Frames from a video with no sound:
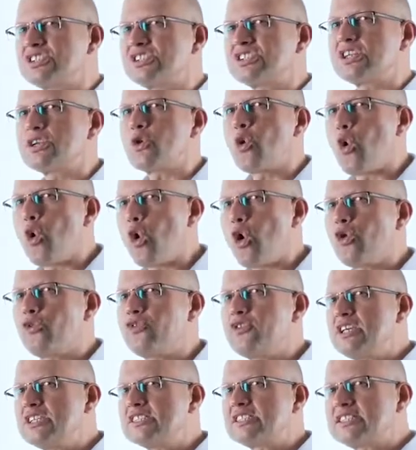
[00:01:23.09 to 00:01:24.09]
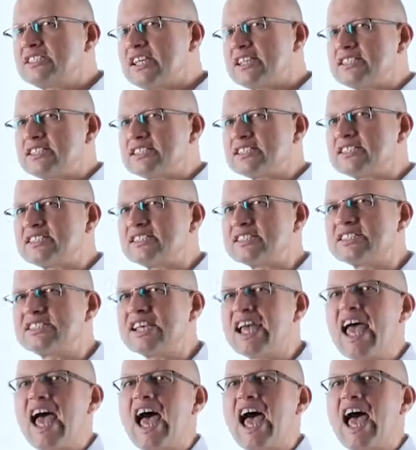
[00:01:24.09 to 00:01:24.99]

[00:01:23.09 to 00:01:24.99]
that all these sentences